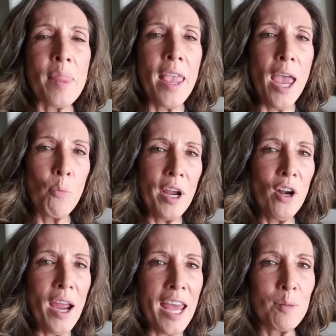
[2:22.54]
And when our
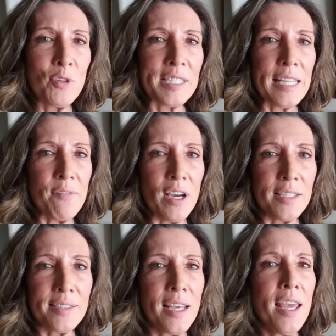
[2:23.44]
animals leave
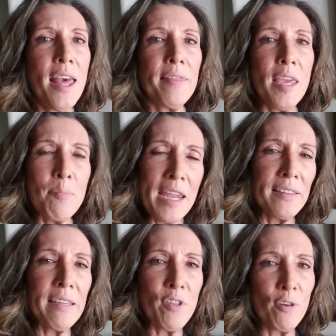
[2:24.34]
us, they may
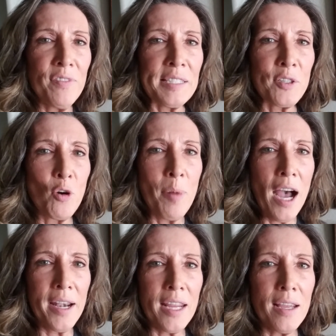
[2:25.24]
leave their physical
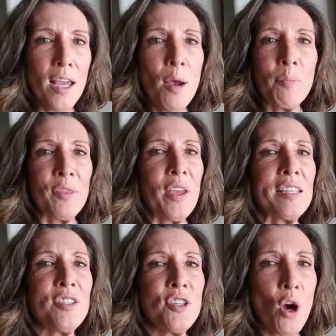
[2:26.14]
body, but they
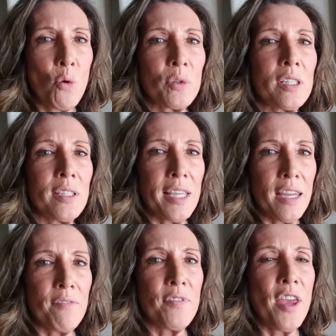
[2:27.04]
don't
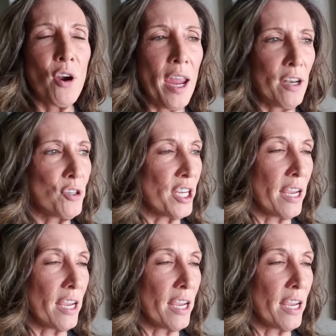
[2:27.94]
leave their energy.